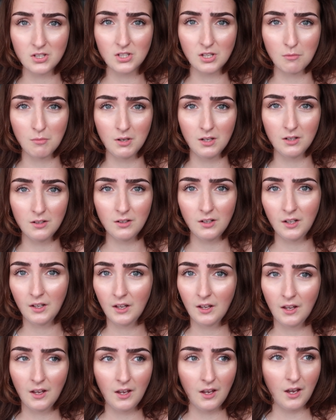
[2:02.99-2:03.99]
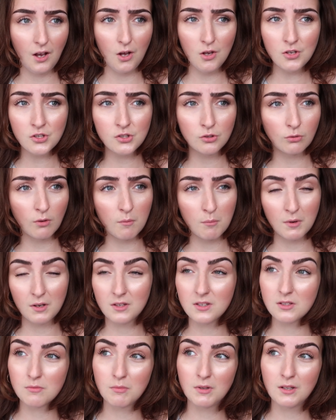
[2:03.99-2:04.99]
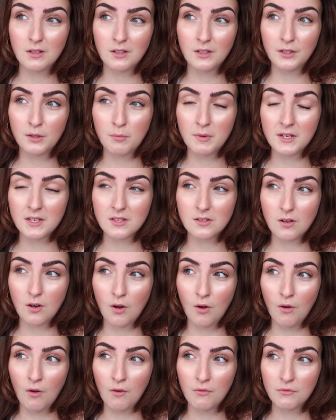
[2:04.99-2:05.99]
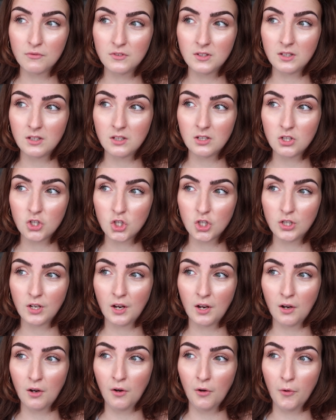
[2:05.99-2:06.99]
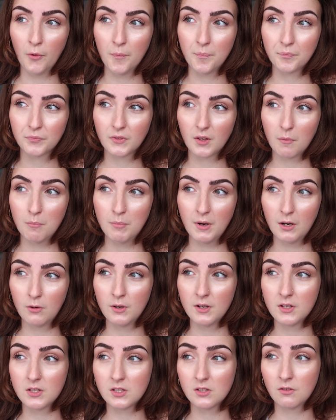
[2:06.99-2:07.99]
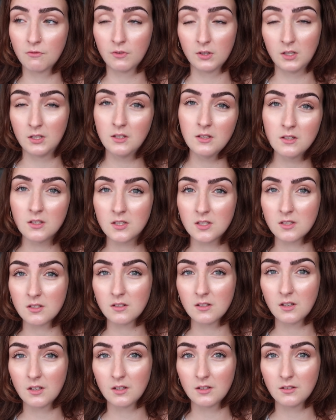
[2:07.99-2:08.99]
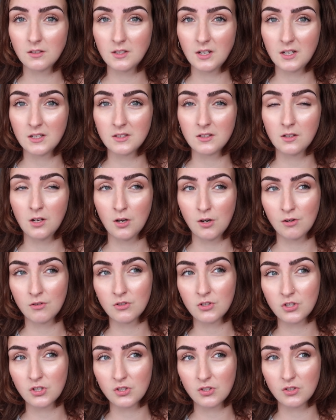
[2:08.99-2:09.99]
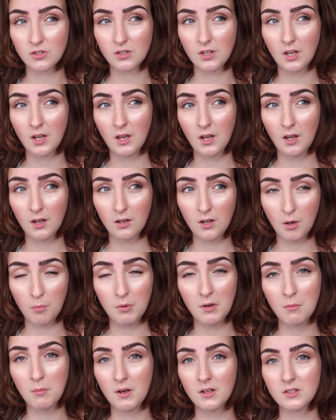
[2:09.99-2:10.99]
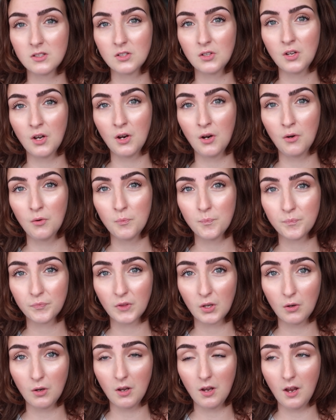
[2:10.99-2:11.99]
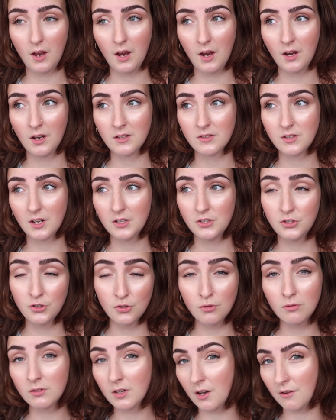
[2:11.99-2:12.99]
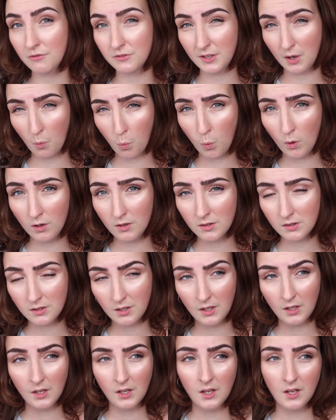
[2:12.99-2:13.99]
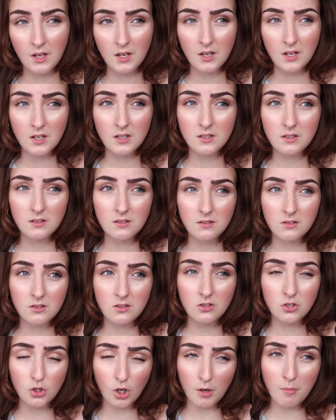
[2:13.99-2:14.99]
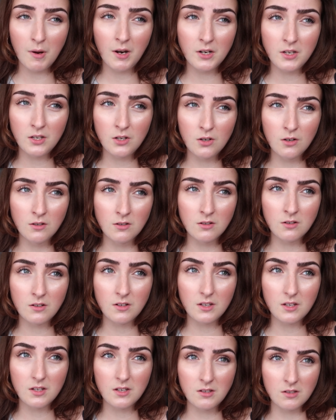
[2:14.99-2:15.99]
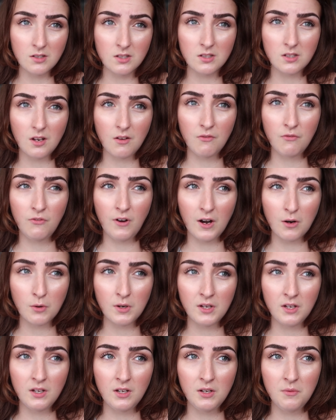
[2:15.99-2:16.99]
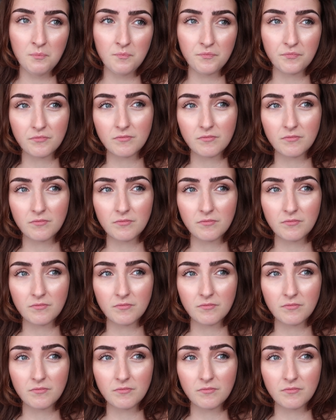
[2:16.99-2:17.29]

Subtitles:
similar. Also reminds me a little bit of the Chanel Paris Venice that launched a couple of months ago, and I do love that one. Joy by Dior is a very